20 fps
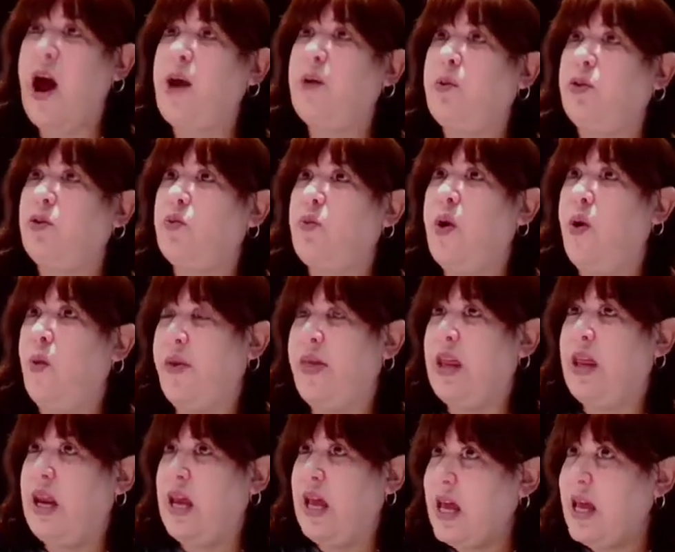I will dwell
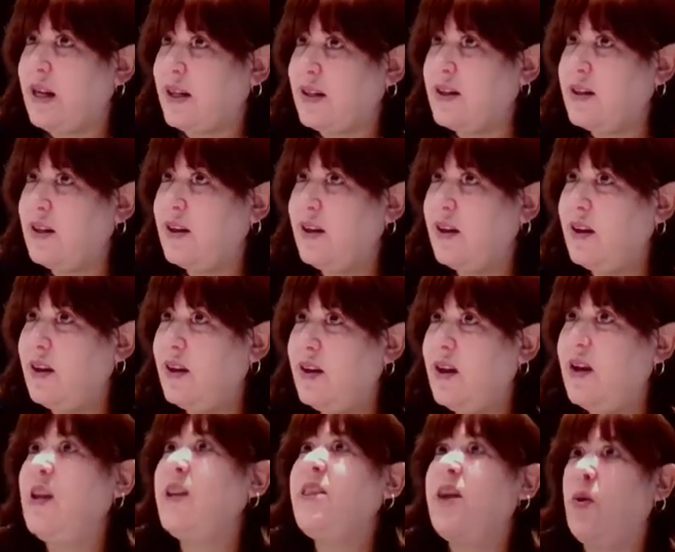within it.
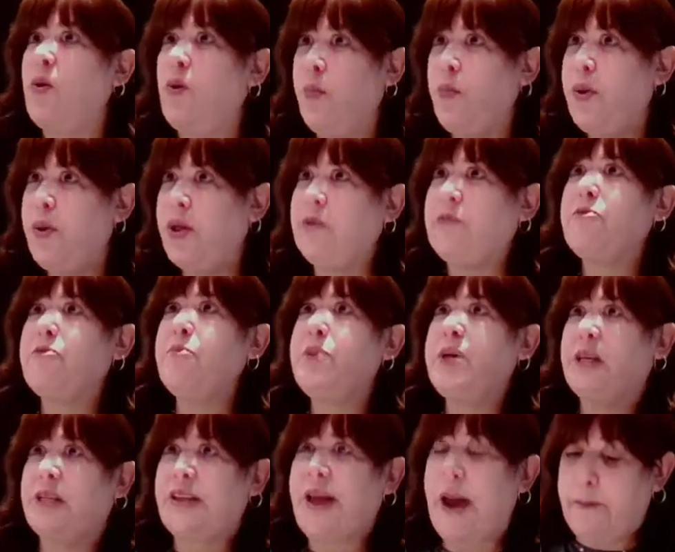They will build for
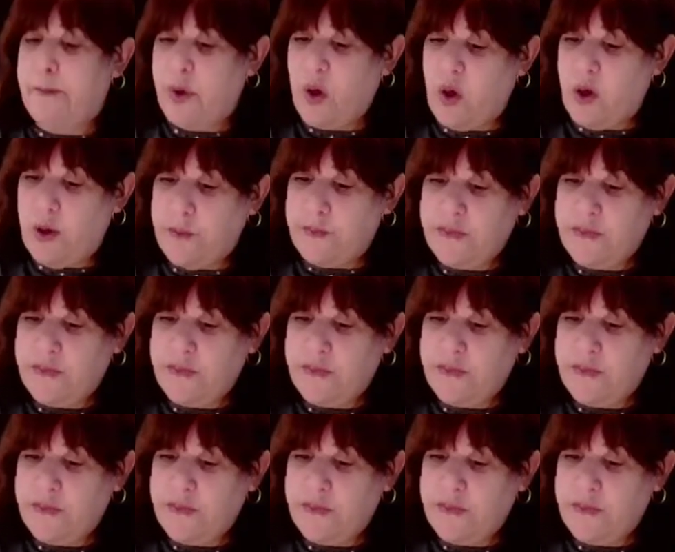me a temple,